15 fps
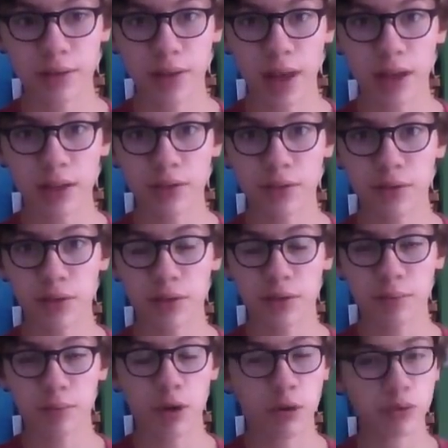Thanks
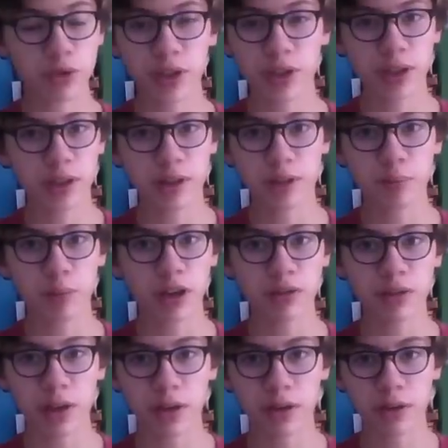for posting in the Male
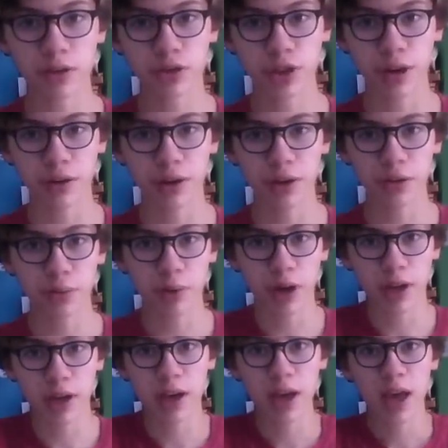Knitter shout out
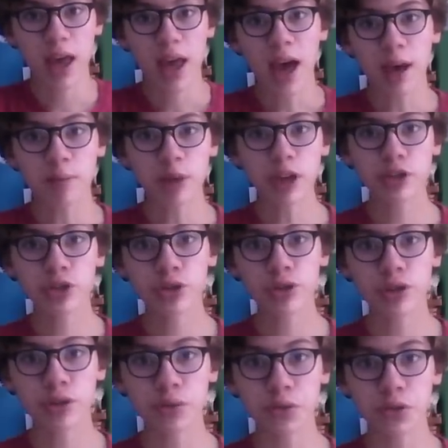thread, and make sure
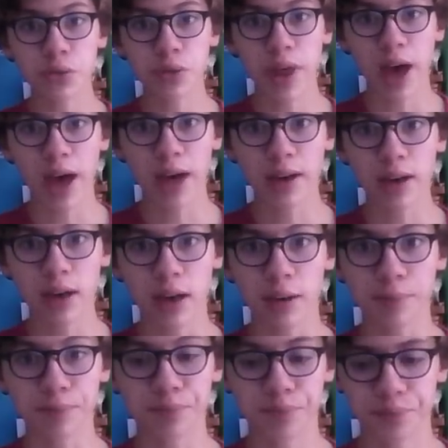that you do that.
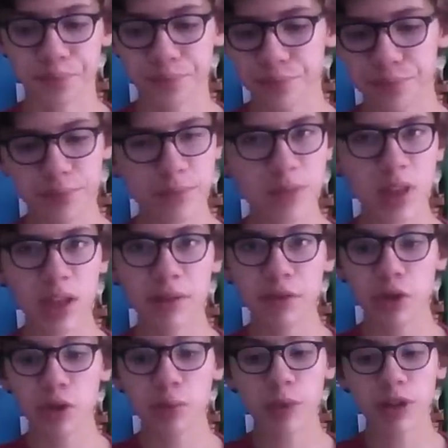
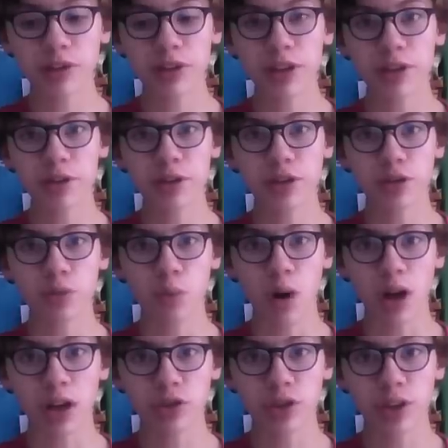If you're a male knitter and you're
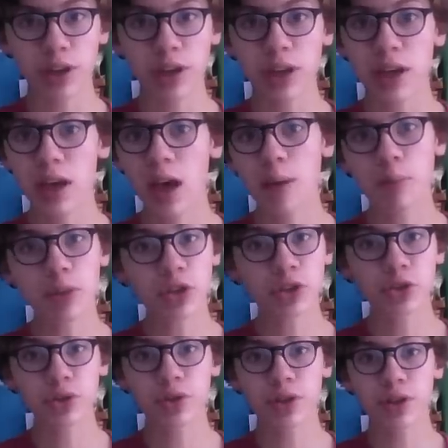watching, make
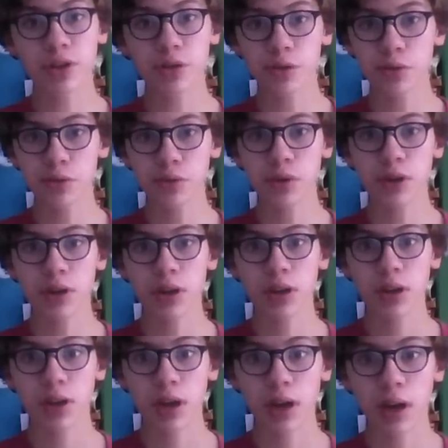sure that you
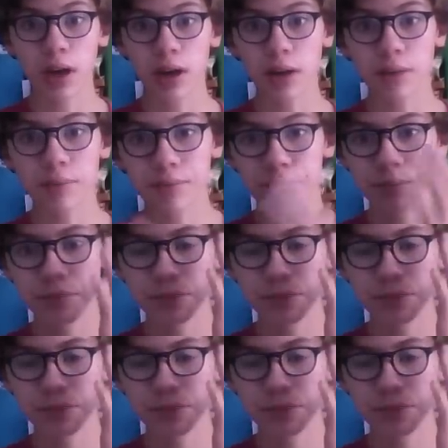go